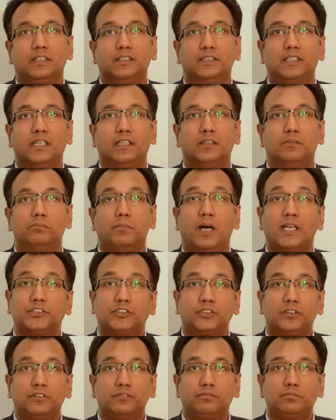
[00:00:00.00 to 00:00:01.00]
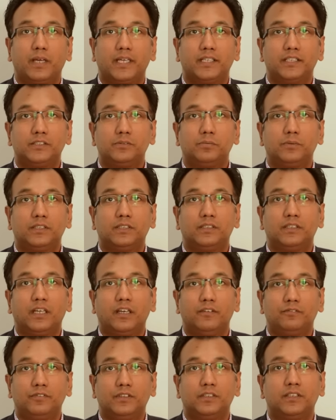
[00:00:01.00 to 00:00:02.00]
the Master of Management,
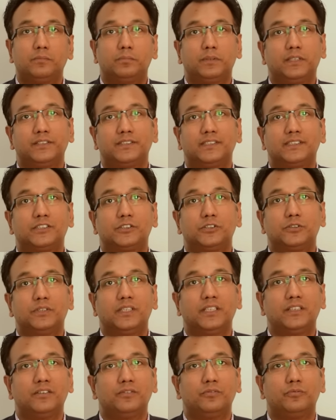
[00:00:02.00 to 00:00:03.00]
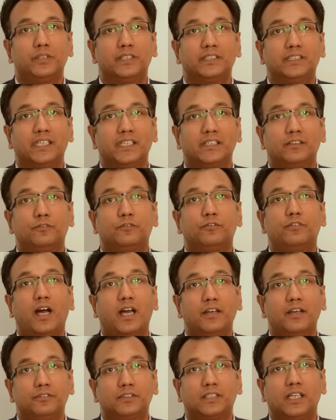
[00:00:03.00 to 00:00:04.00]
every Nepalese student will get
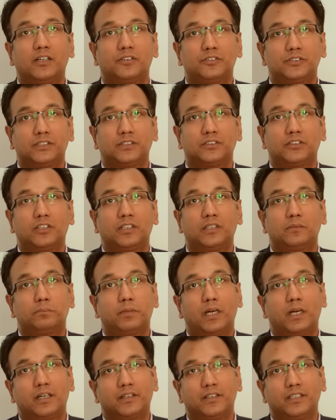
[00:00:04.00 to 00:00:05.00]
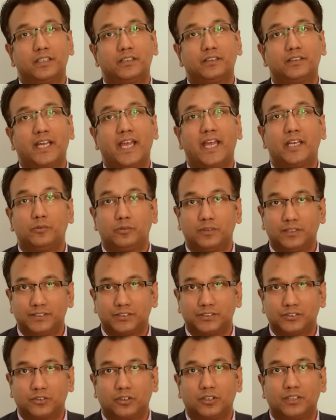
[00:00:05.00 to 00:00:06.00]
$5,000 per year annual
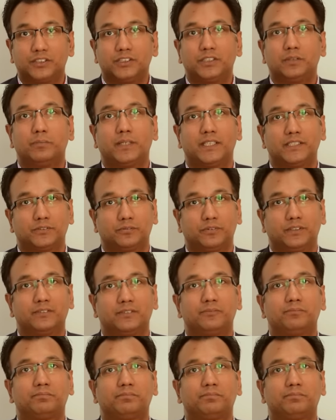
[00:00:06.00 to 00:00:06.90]
scholarship as well.